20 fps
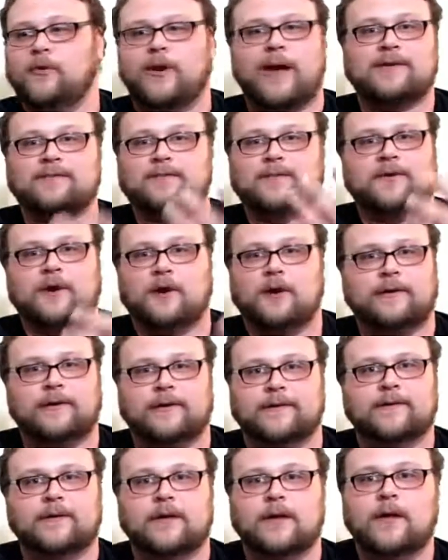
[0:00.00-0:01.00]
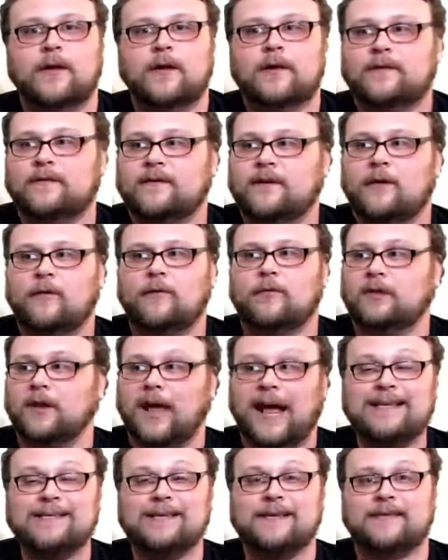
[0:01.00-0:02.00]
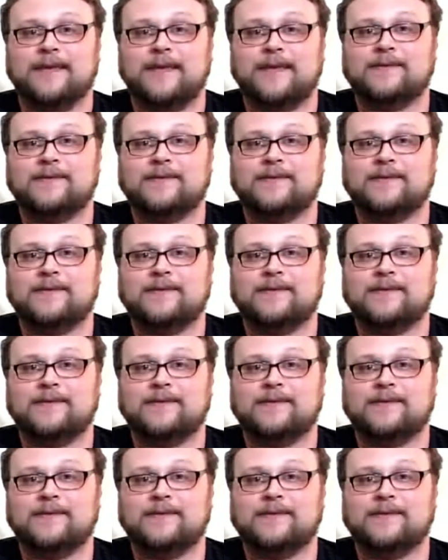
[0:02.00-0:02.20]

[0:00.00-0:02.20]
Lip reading: Grasp of Darkness. So lots of